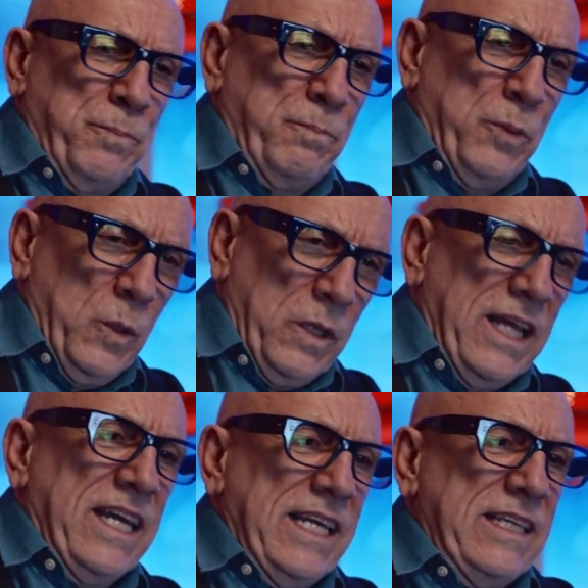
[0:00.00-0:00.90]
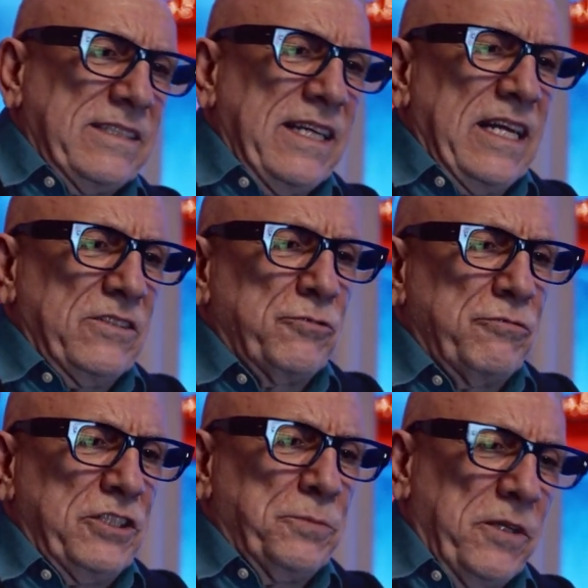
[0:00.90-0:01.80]
polite and
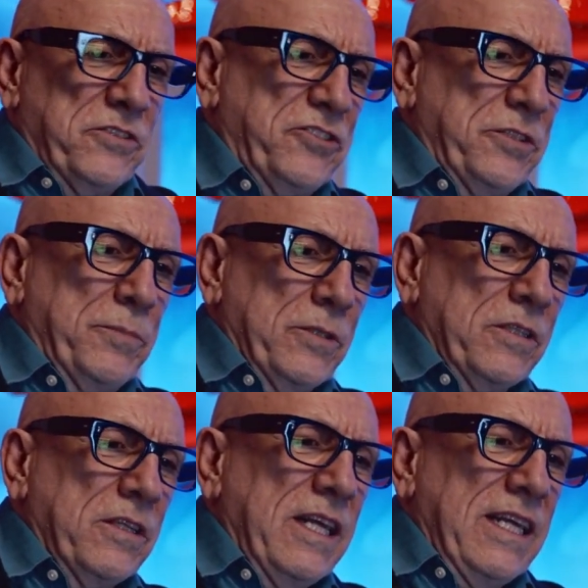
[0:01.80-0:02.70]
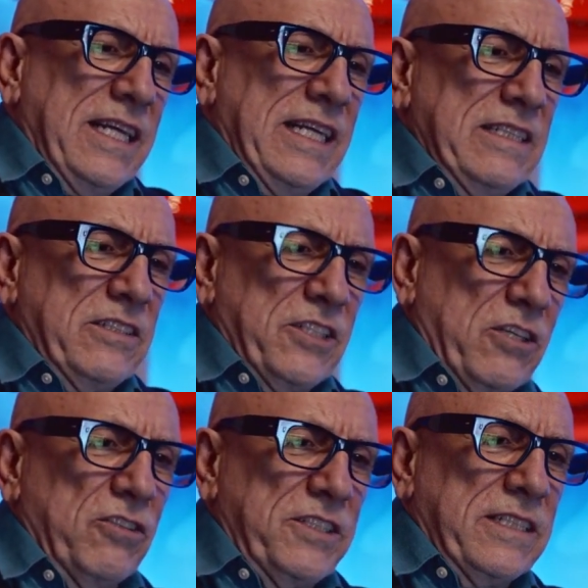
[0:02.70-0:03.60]
responsible in the
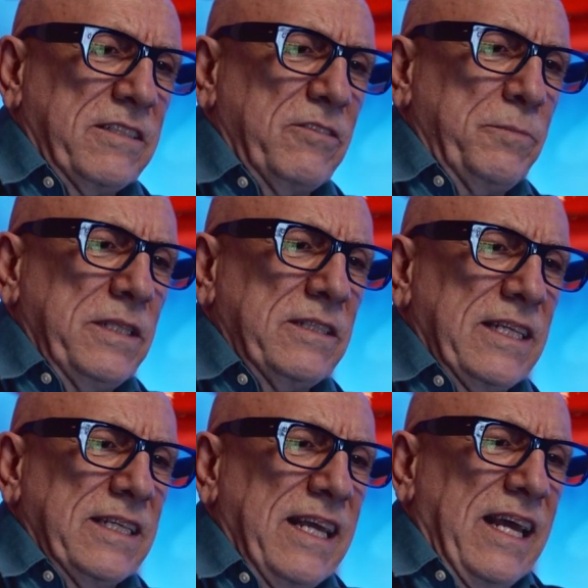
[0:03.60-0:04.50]
context of the building.